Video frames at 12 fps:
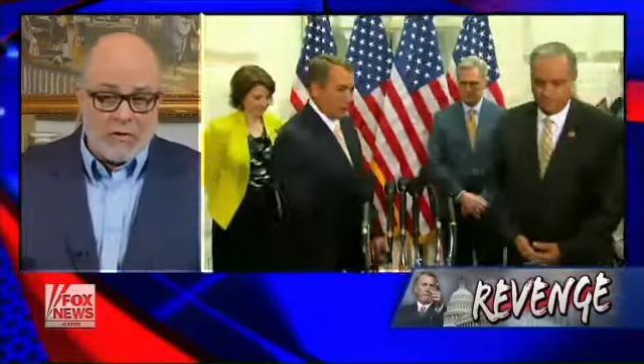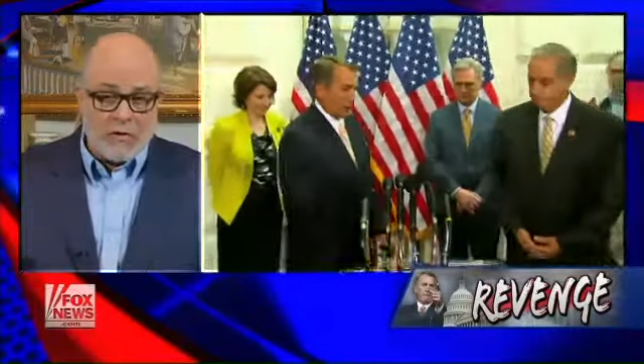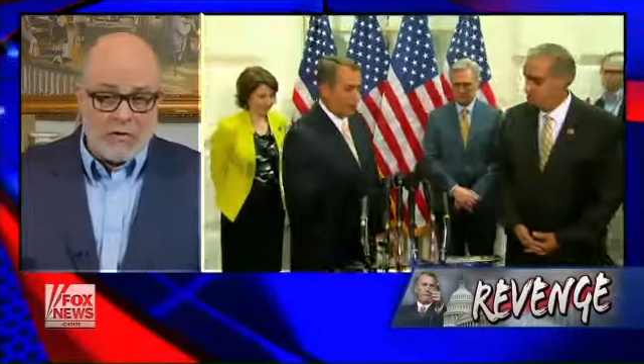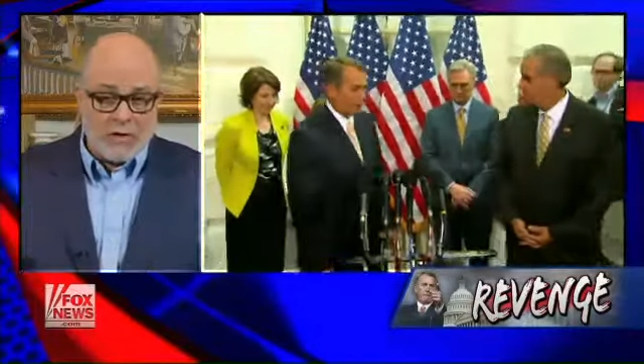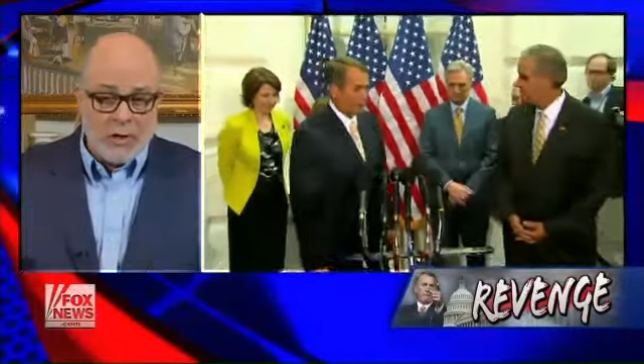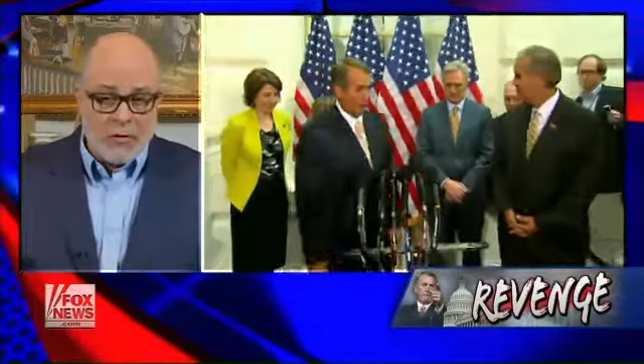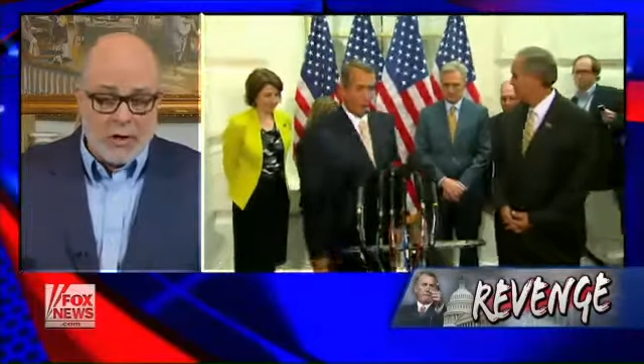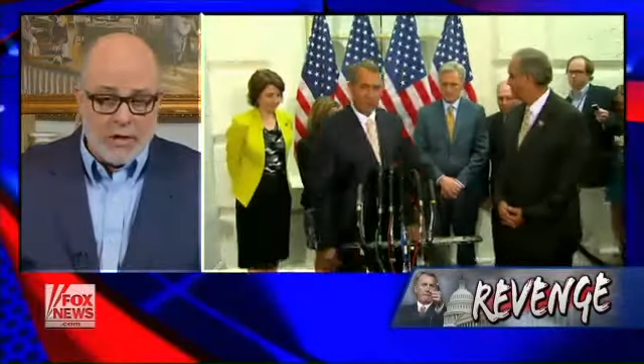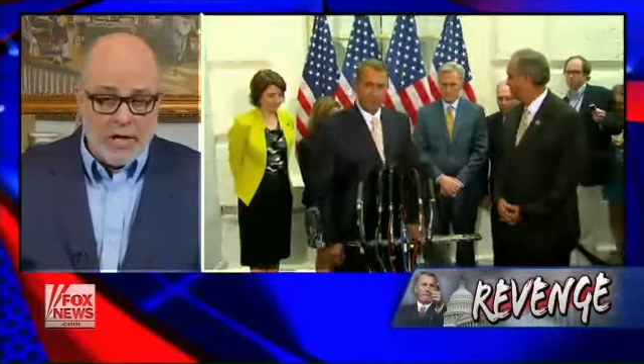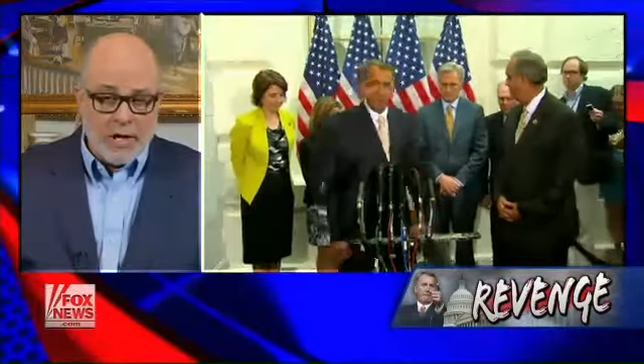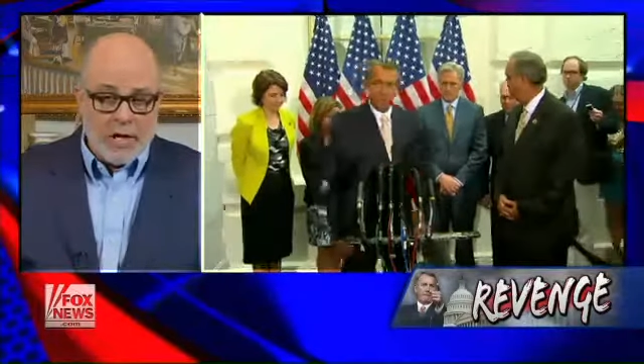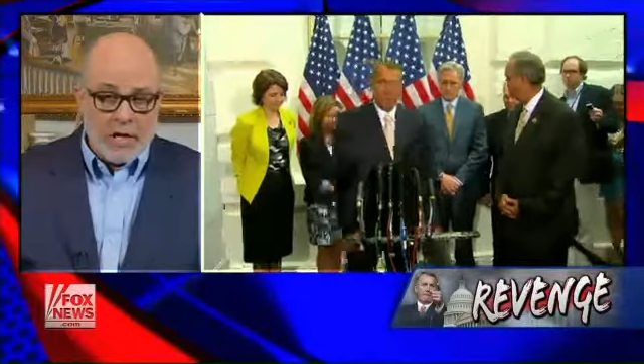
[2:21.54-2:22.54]
and so
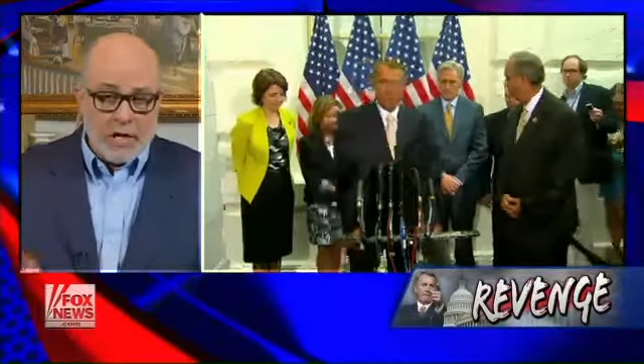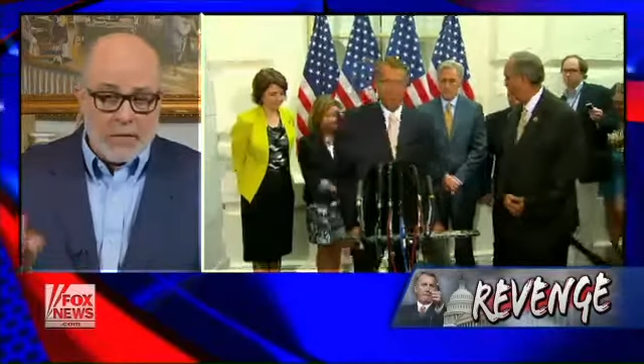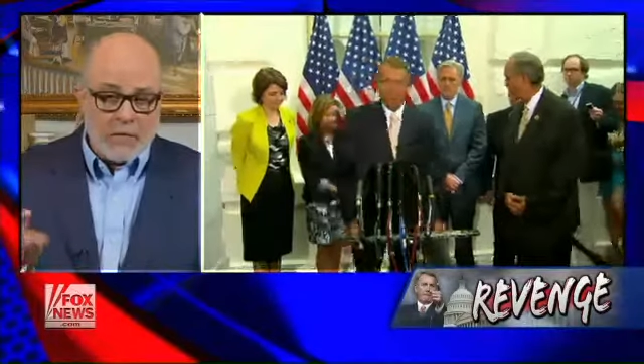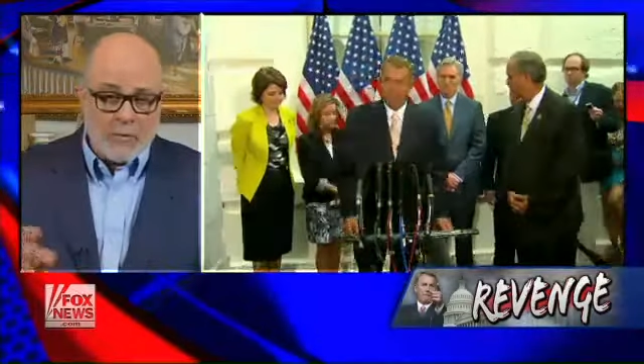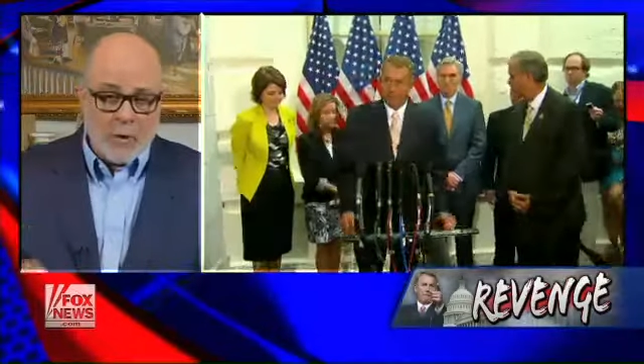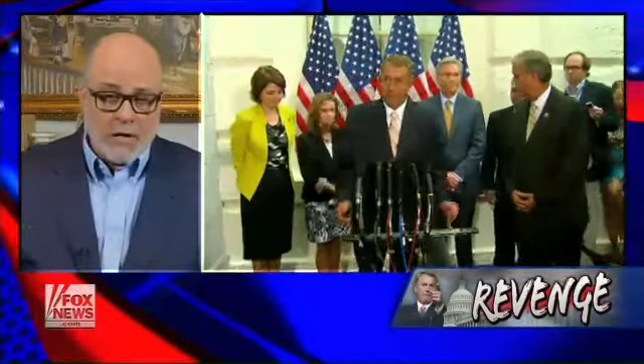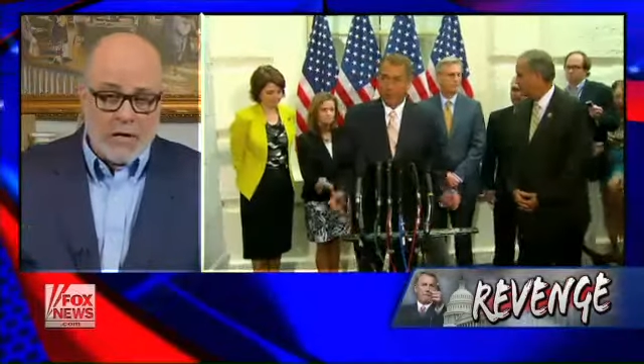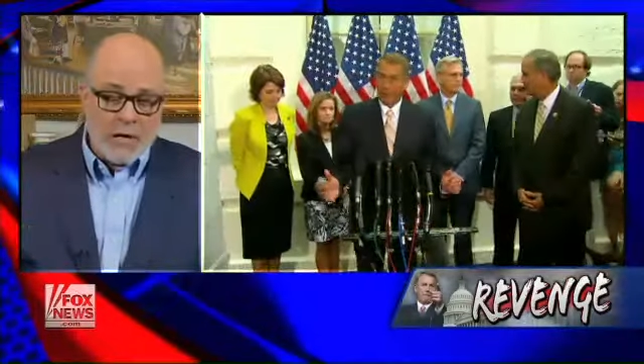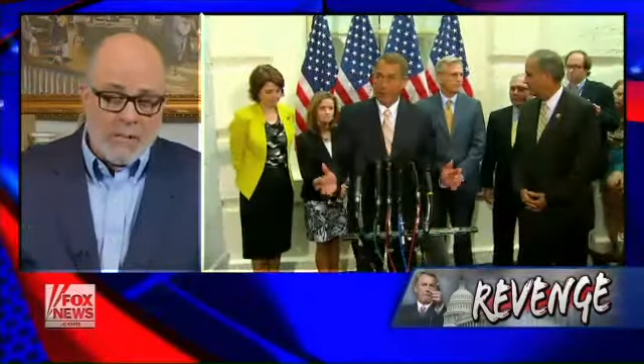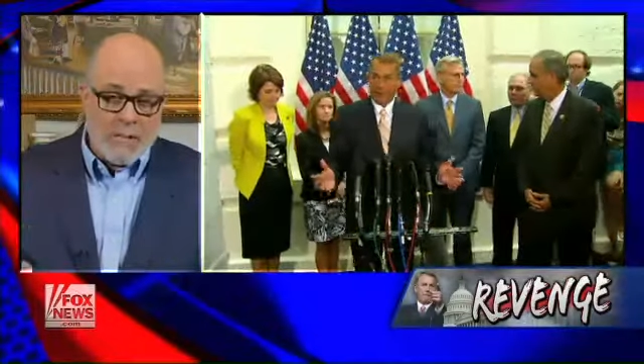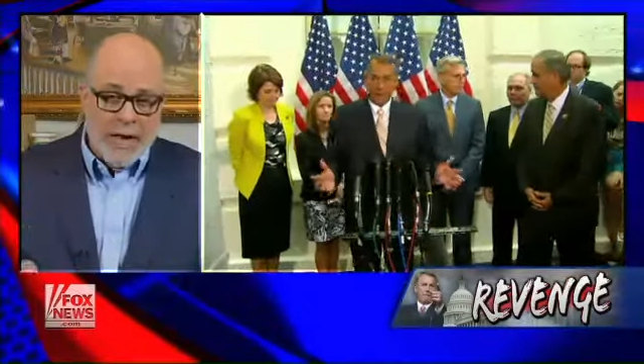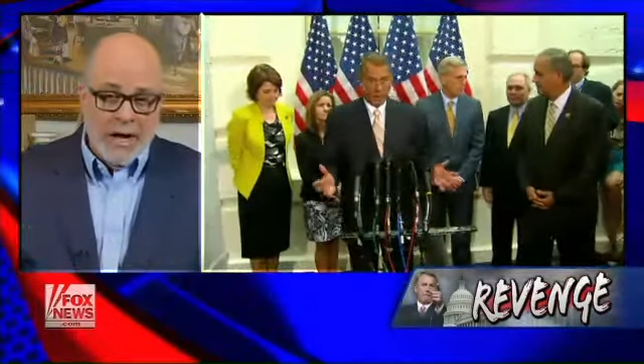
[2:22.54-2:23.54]
on, he was working
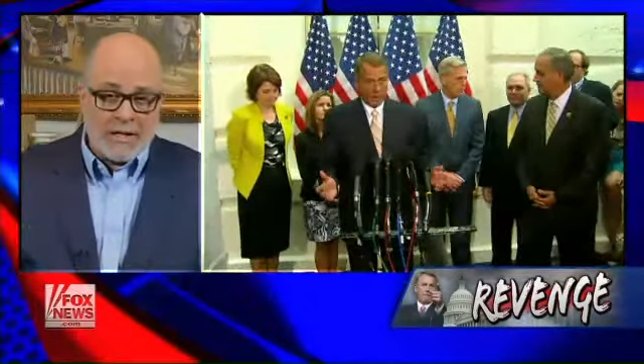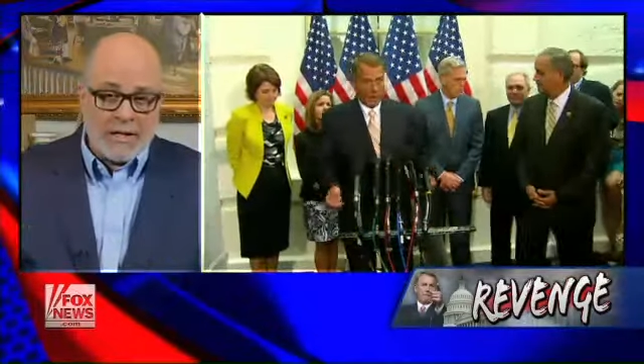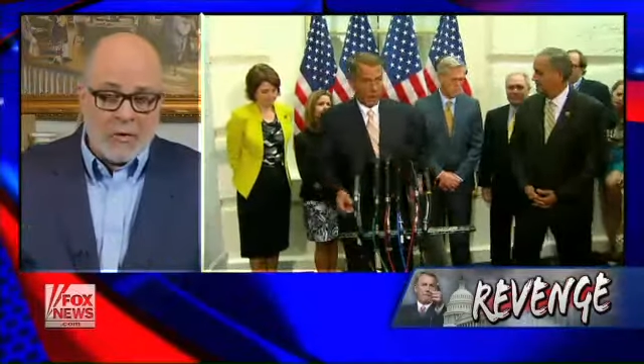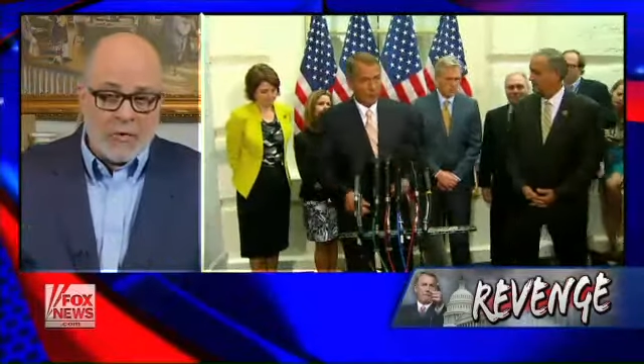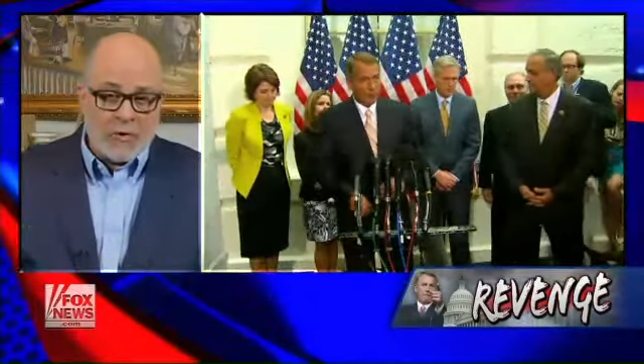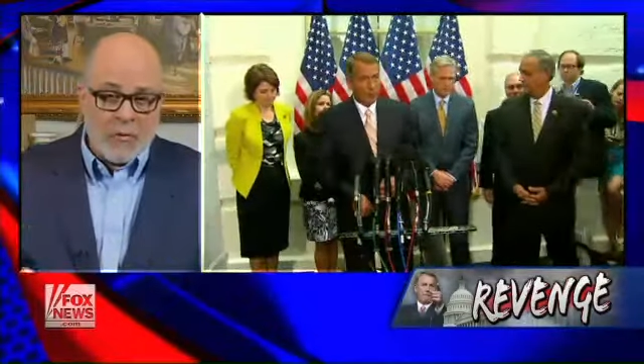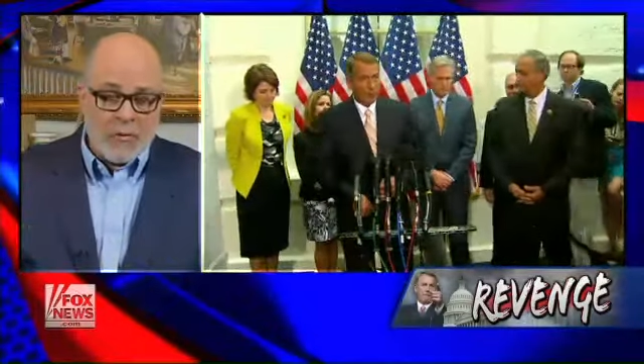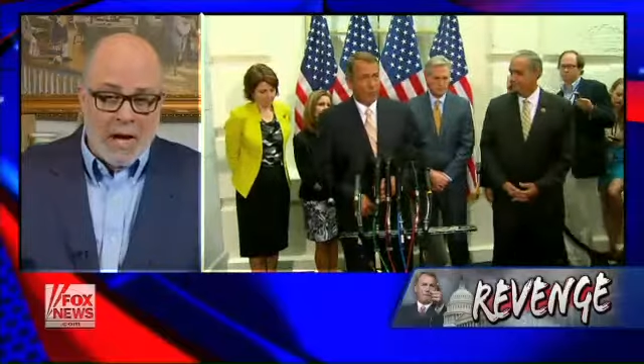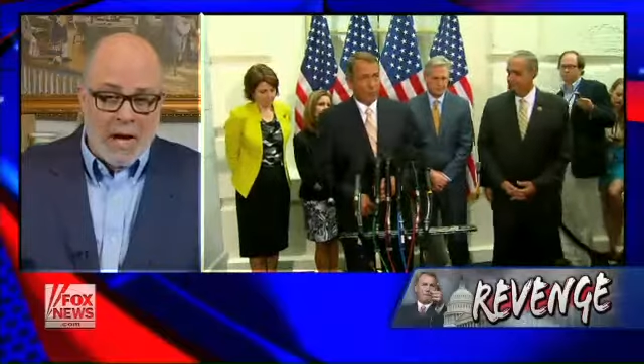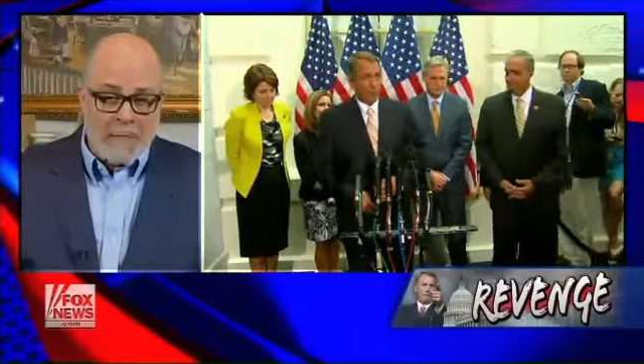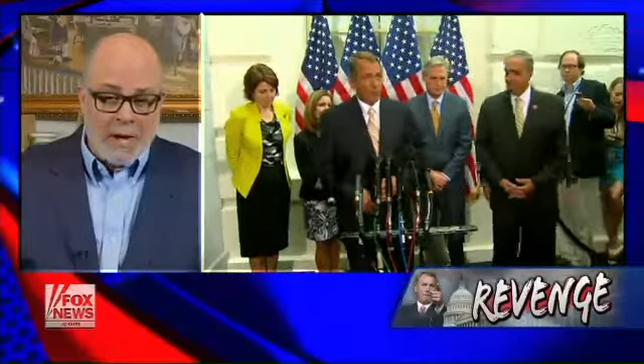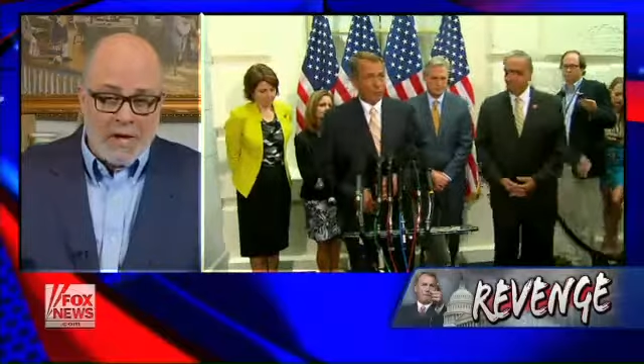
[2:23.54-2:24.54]
a back deal with
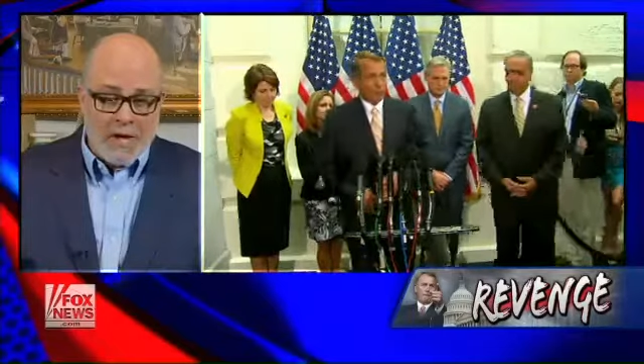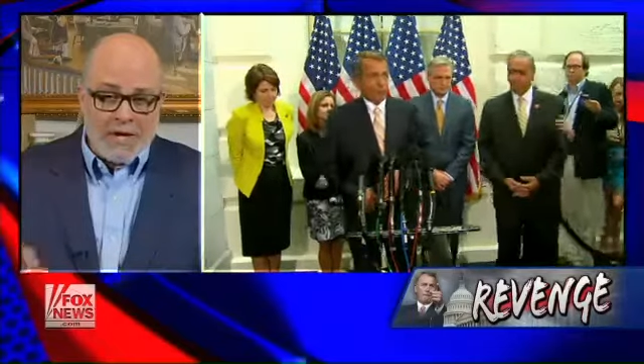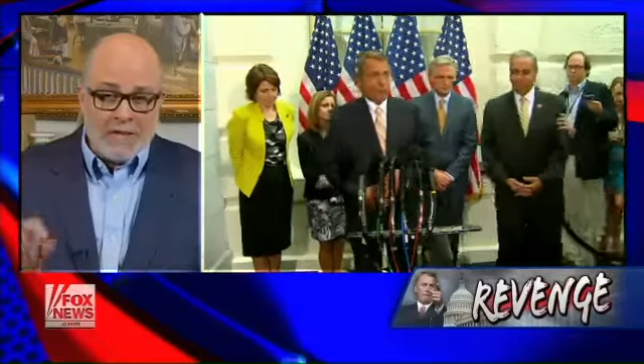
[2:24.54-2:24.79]
Obama